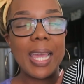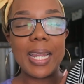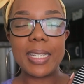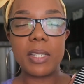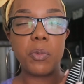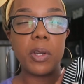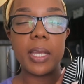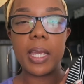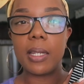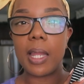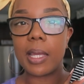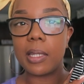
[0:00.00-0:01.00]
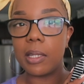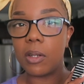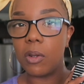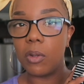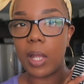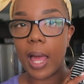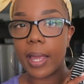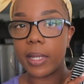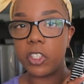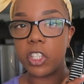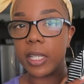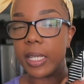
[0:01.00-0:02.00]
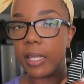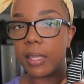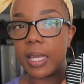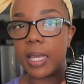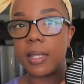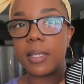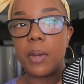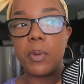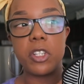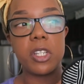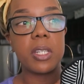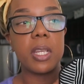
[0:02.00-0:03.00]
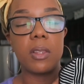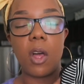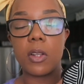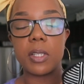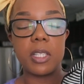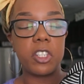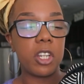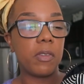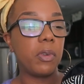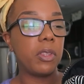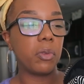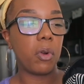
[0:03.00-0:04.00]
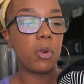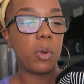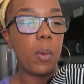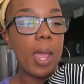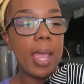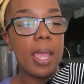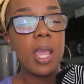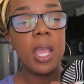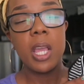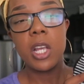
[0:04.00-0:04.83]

And I didn't want to get like little like junky things that would just get lost in the shuffle and thrown away.